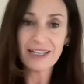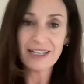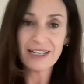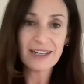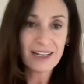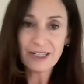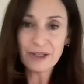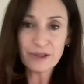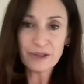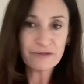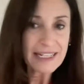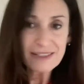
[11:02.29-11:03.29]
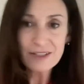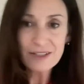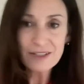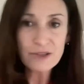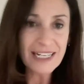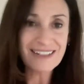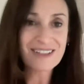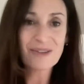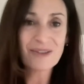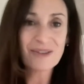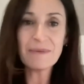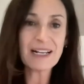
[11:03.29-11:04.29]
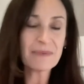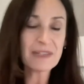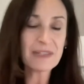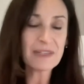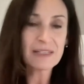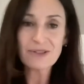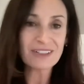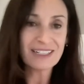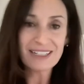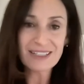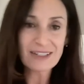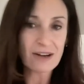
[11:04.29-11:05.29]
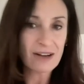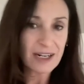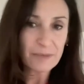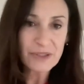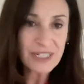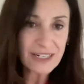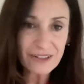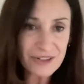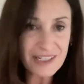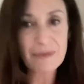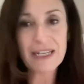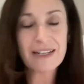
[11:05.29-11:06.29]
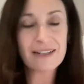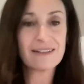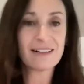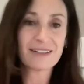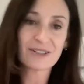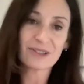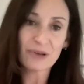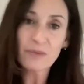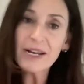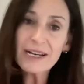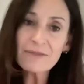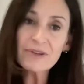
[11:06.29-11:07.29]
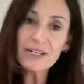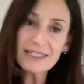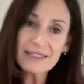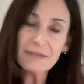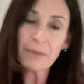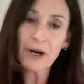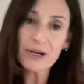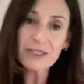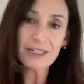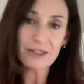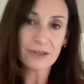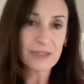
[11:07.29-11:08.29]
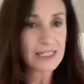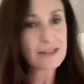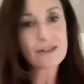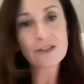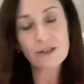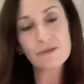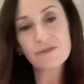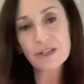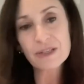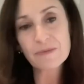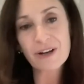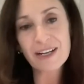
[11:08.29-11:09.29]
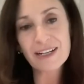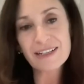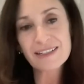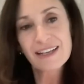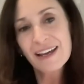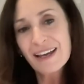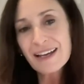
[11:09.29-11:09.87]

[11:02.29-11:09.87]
on, you know, flat screens, or they become the specialist on a particular semiconductor or whatever it is, the part that goes into various products.